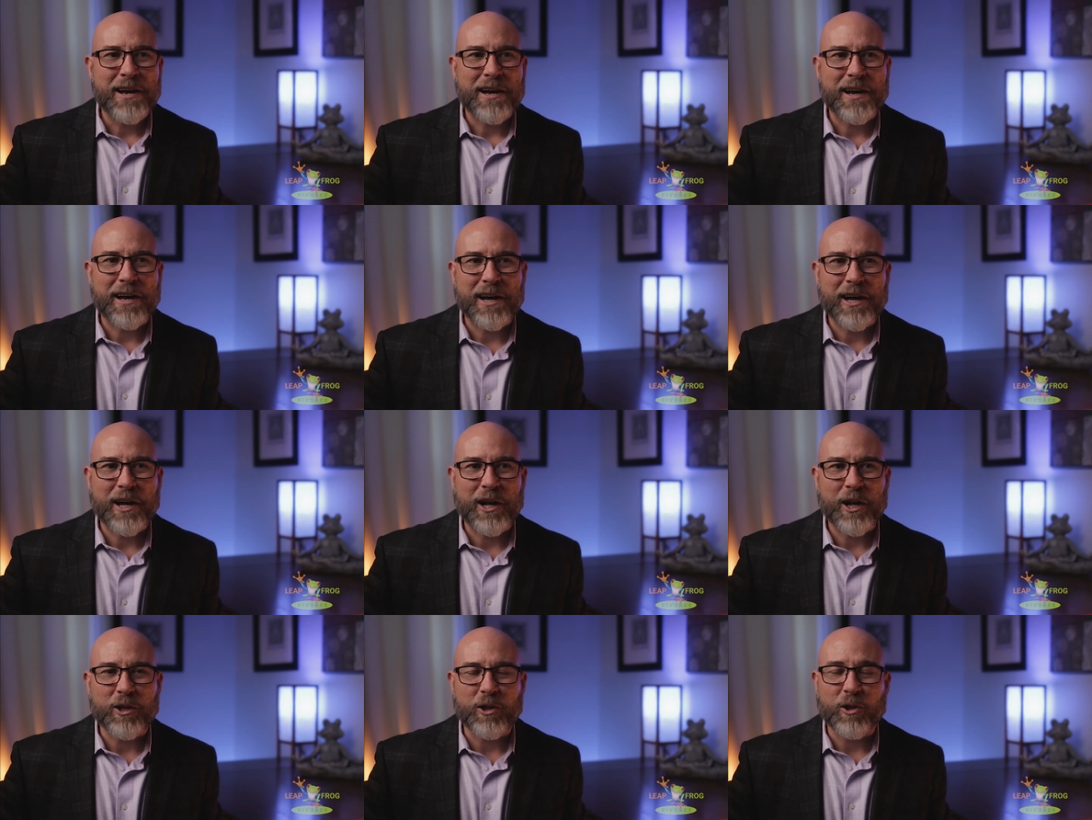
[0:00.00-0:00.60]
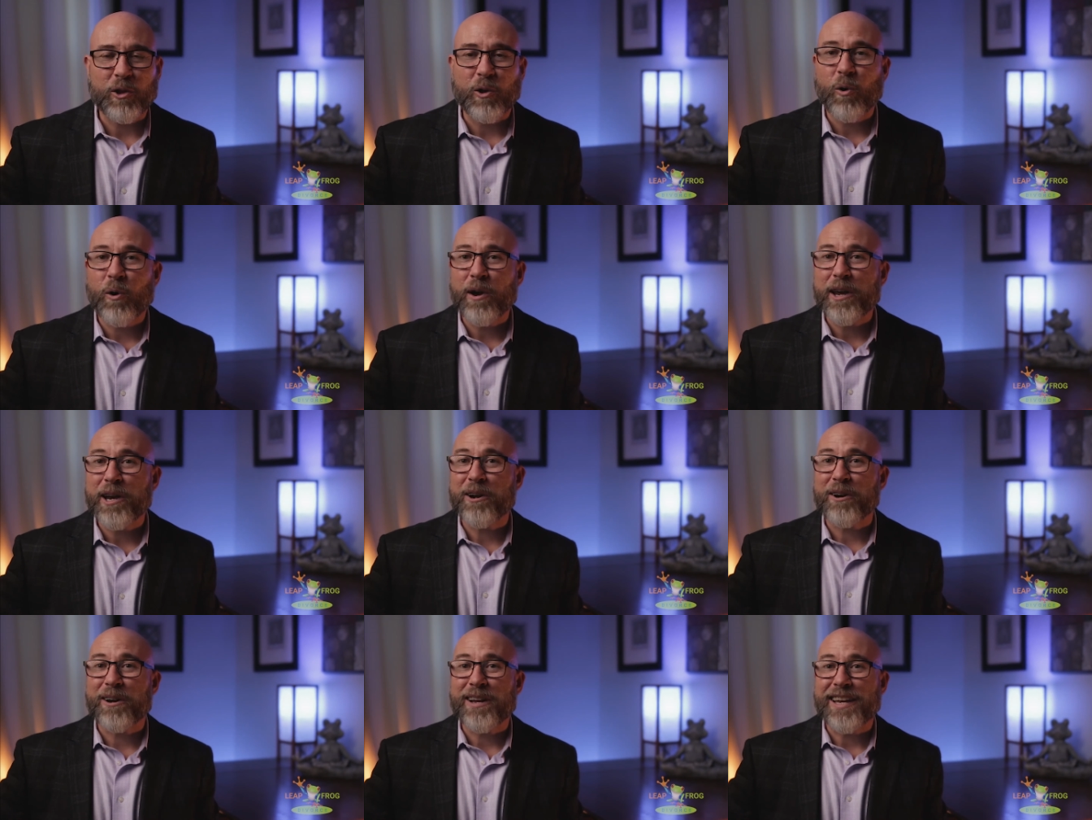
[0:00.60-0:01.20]

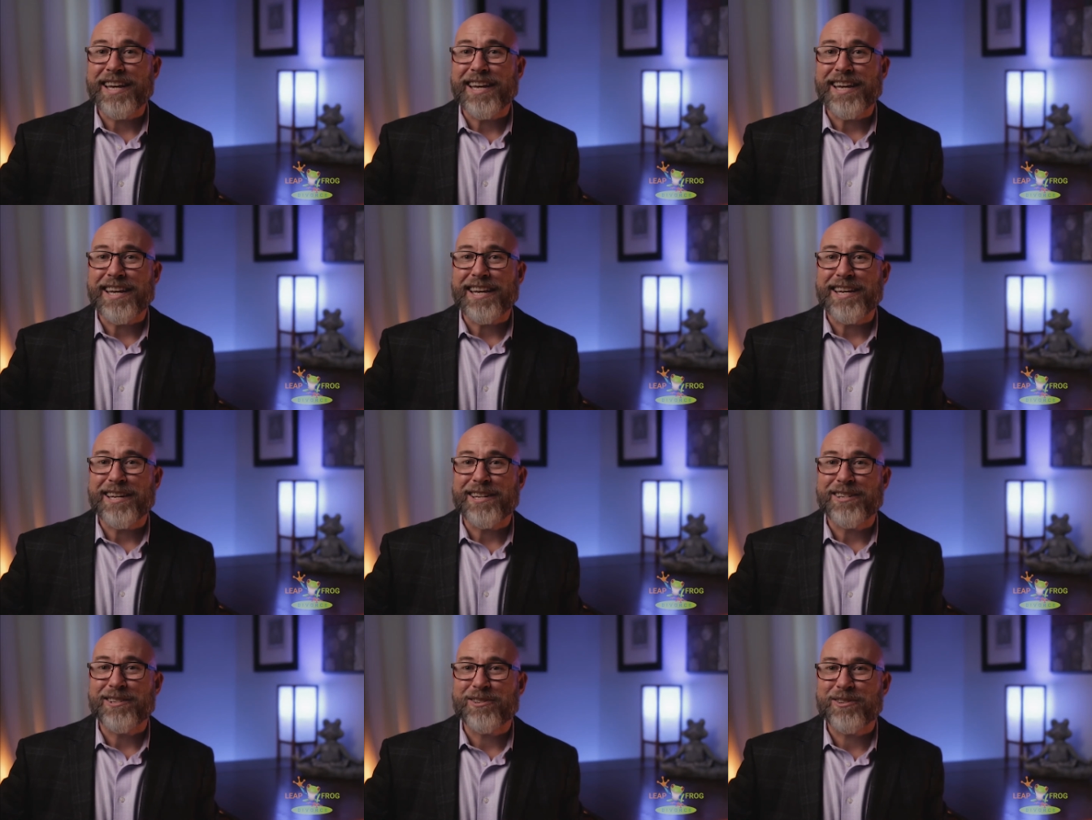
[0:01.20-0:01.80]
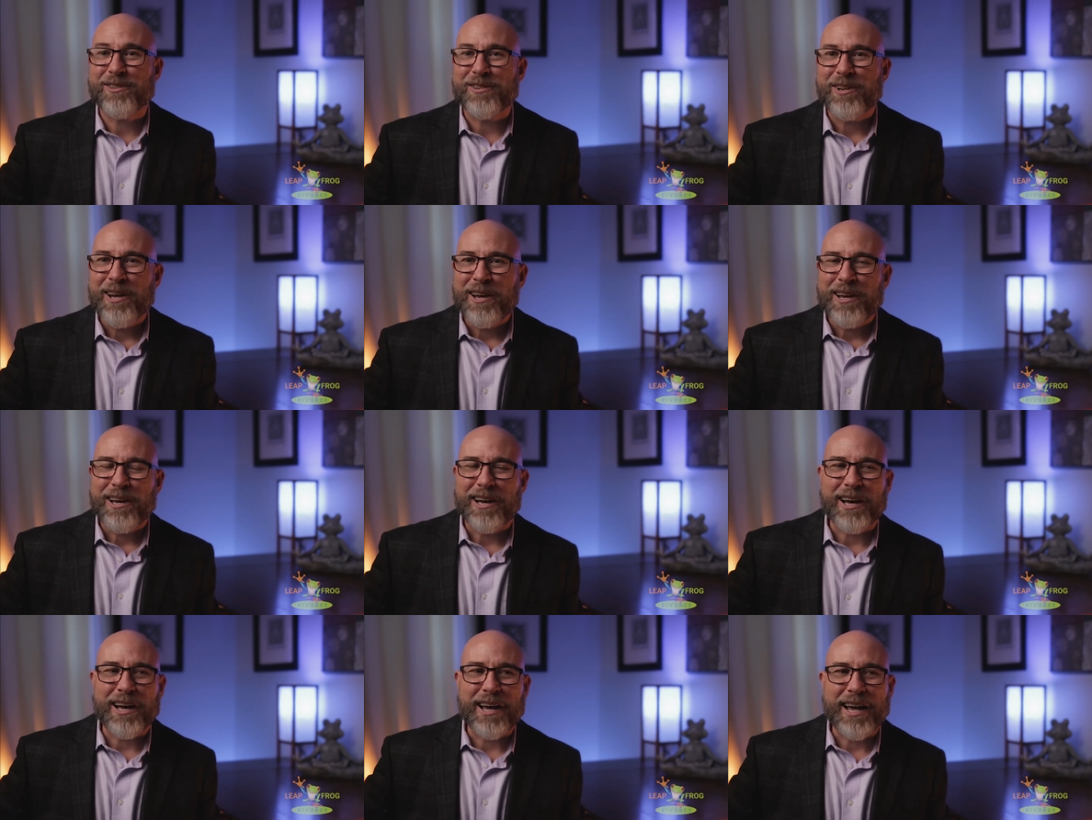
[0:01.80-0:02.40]
lawyerese
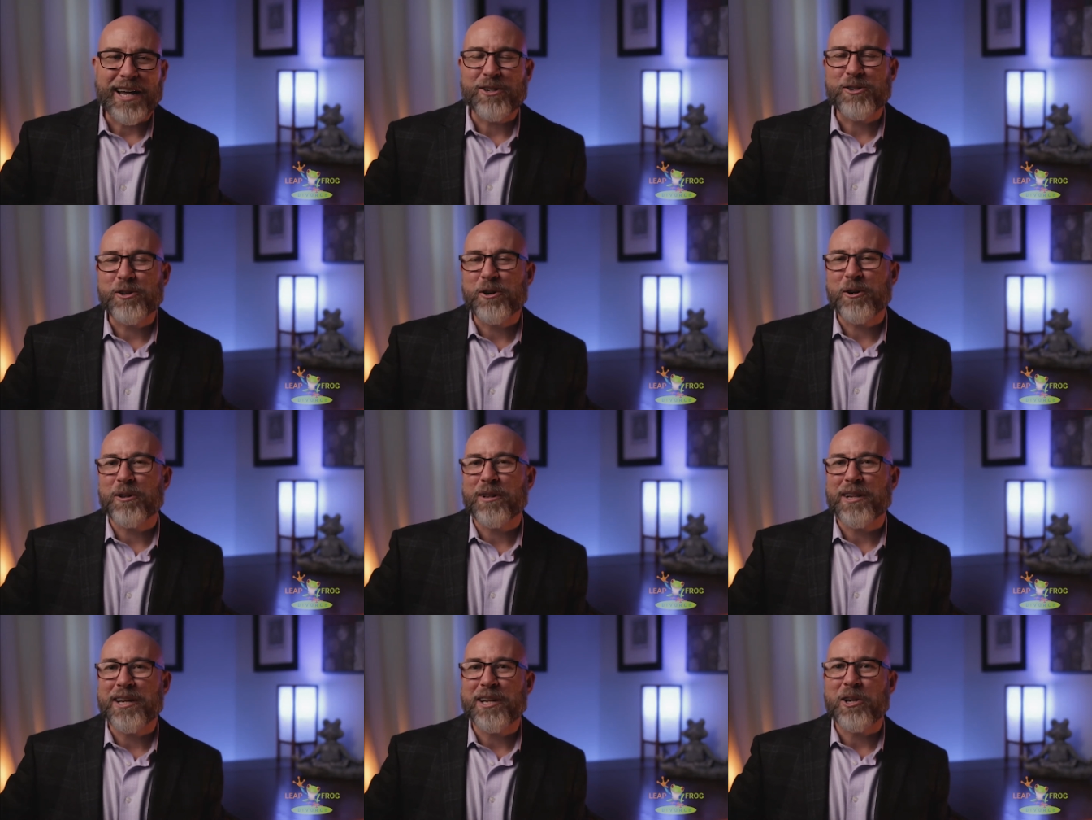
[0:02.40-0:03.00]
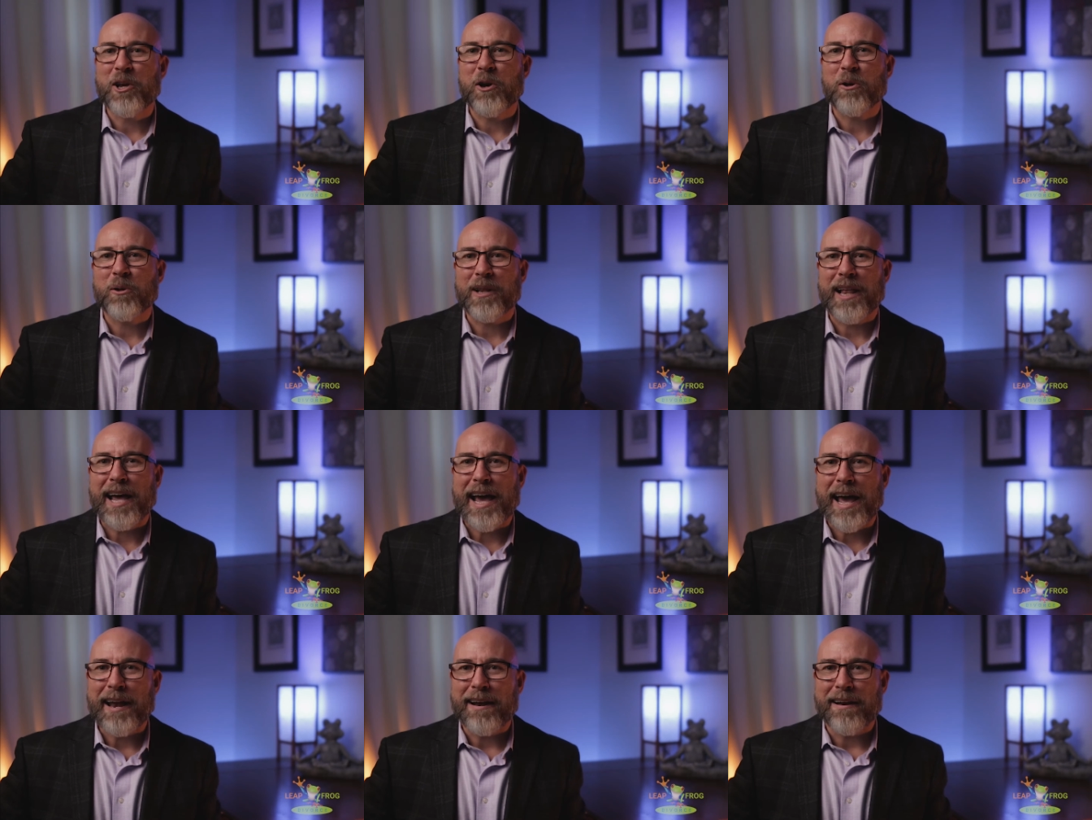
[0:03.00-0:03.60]
and certainly no
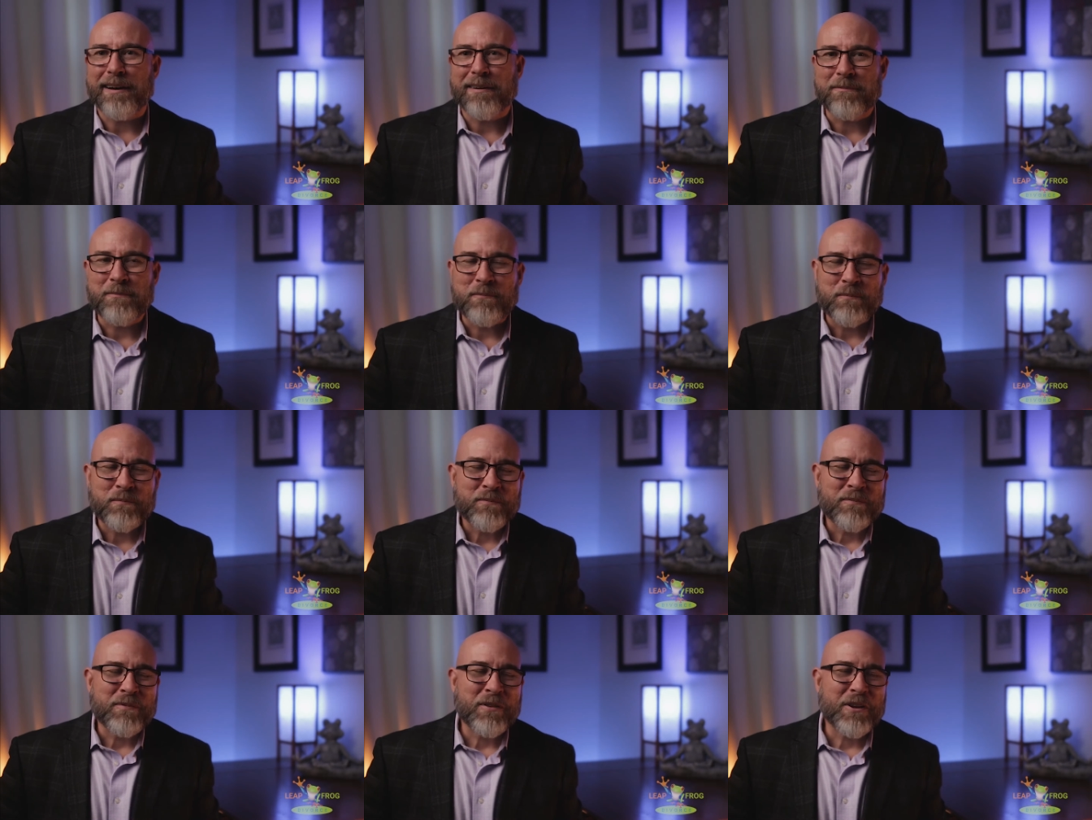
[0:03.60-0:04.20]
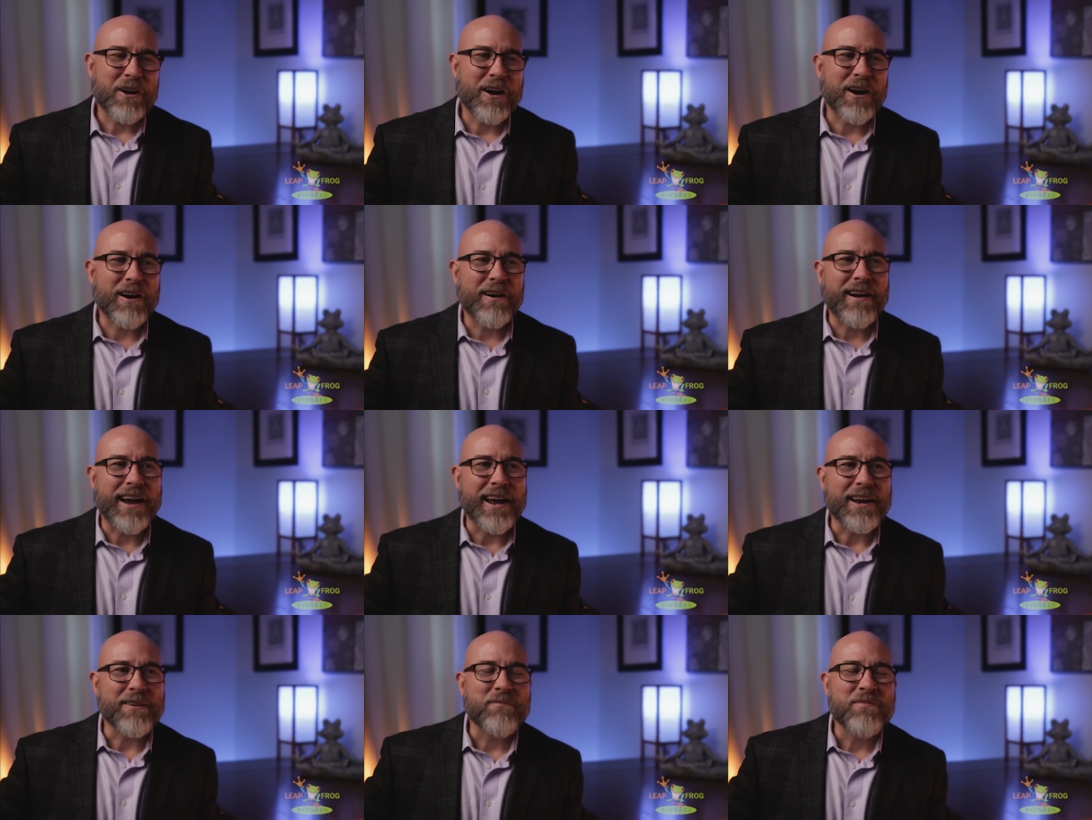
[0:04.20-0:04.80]
Latin. All
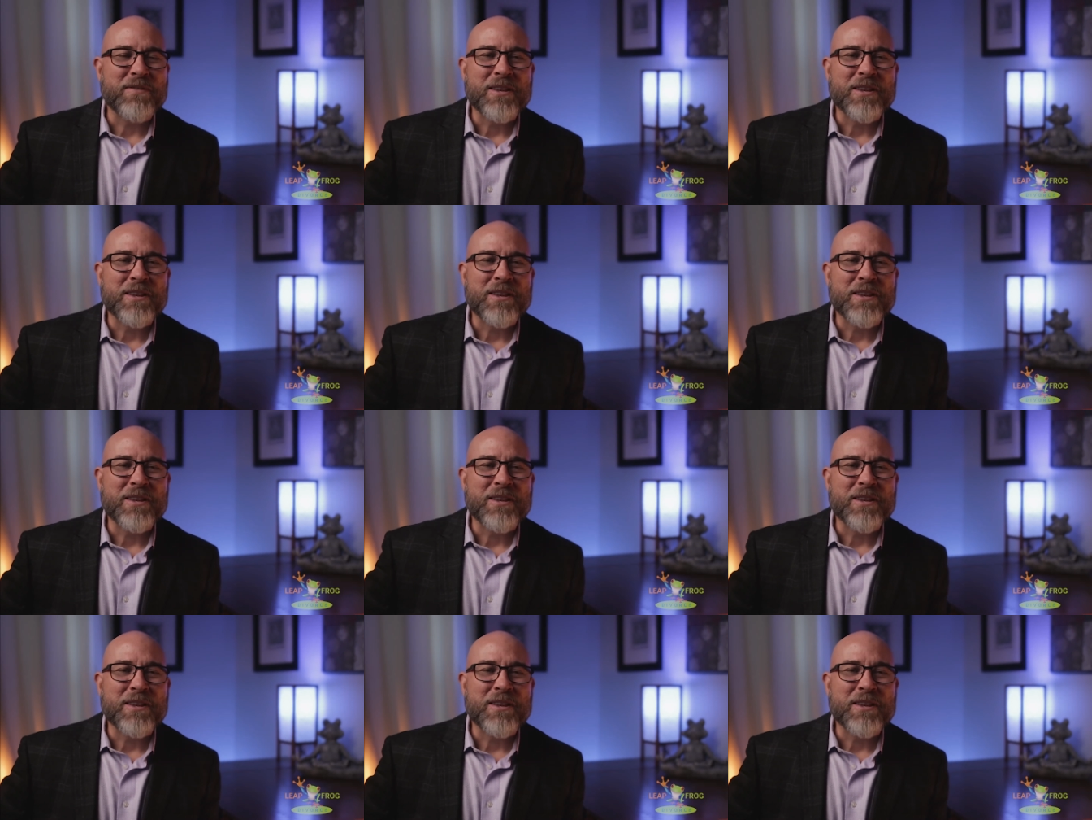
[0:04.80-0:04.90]
right.